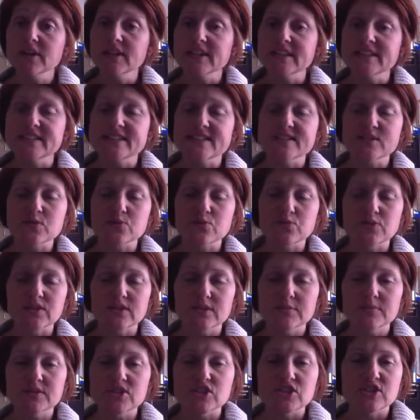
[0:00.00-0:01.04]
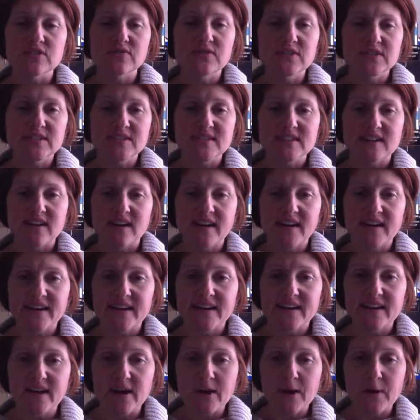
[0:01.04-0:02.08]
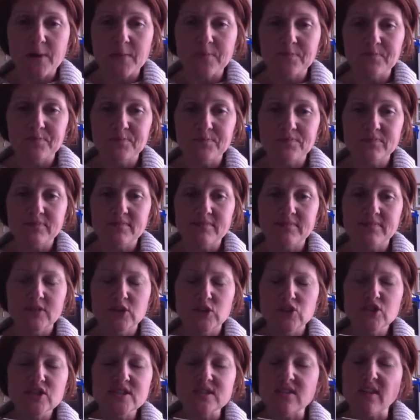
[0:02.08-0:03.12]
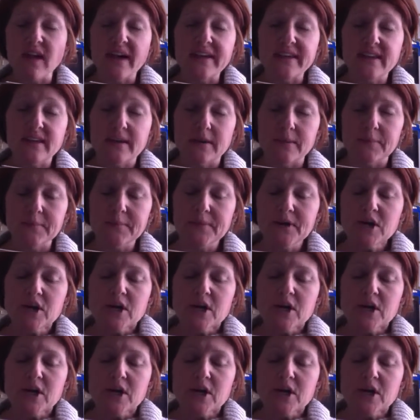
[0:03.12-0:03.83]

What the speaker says: He's this really mischievous guy. You just like him.